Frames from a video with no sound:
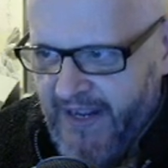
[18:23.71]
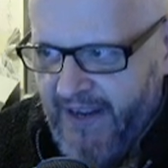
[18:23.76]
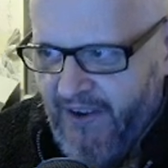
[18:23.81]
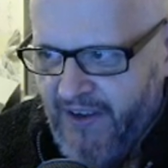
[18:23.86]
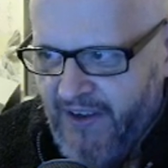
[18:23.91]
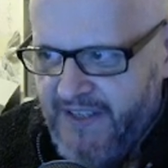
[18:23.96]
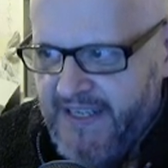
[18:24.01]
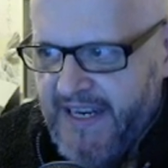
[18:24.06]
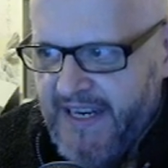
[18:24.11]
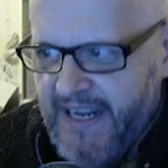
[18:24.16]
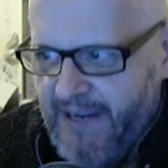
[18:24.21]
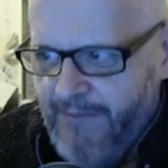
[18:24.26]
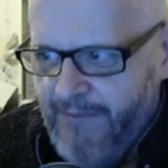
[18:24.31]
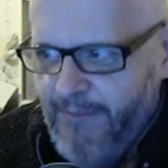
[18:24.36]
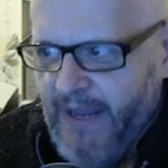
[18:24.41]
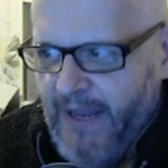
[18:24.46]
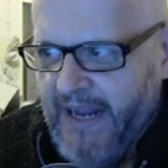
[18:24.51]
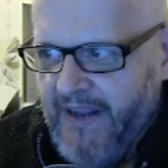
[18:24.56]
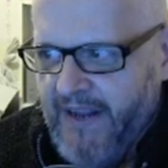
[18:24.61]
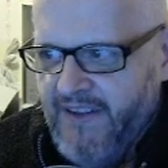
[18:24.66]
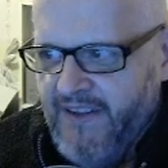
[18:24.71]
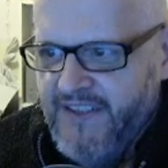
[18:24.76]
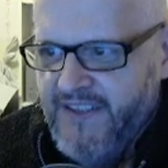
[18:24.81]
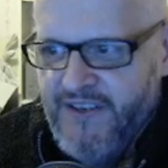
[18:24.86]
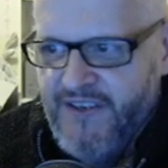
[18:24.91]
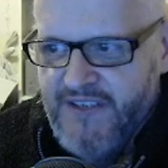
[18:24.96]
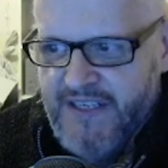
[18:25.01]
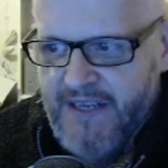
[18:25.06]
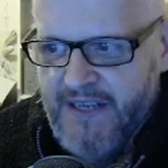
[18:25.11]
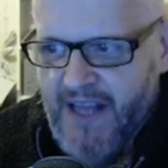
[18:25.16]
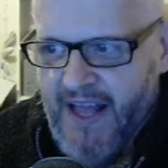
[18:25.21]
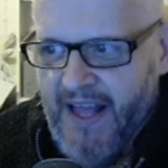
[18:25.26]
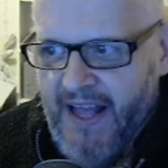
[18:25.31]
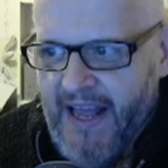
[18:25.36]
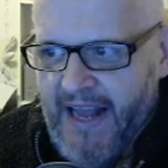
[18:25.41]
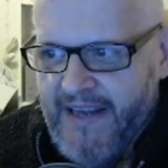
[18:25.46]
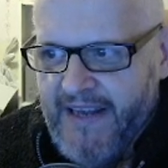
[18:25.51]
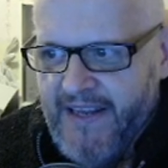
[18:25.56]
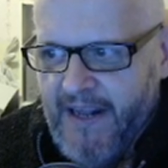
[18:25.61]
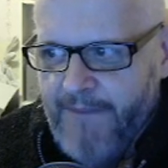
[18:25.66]
and I used to come back and I'd usually
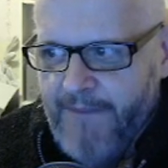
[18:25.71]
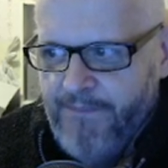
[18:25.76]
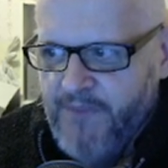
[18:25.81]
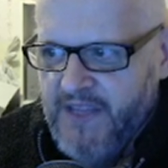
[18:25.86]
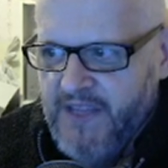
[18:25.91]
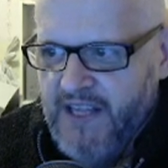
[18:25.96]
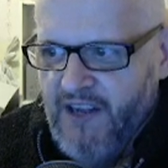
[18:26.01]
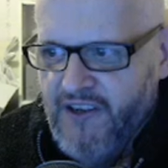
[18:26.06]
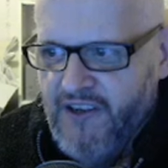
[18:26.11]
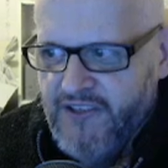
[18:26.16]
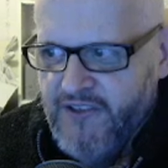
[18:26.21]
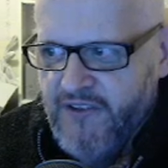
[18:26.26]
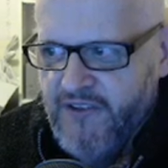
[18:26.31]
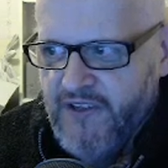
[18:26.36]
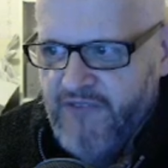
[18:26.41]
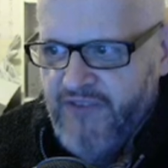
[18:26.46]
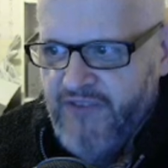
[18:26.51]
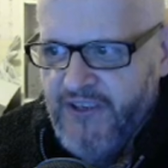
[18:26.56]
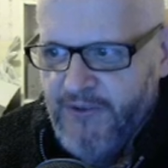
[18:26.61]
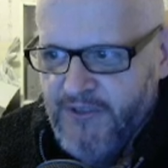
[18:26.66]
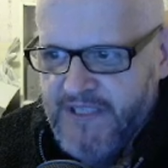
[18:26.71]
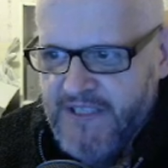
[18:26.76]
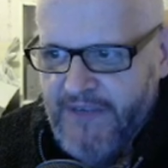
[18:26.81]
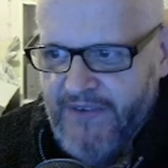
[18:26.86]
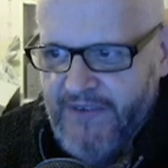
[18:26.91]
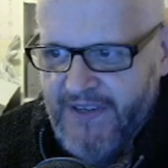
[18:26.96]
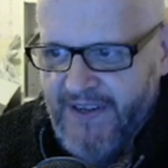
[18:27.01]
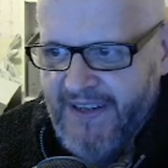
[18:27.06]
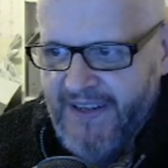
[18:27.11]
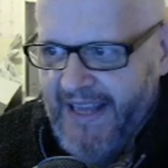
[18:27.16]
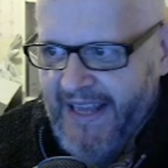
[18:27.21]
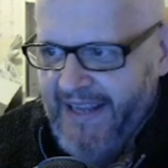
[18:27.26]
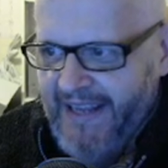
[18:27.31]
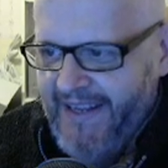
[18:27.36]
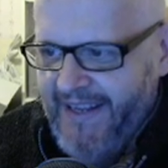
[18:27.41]
end up last on the grid or something like that.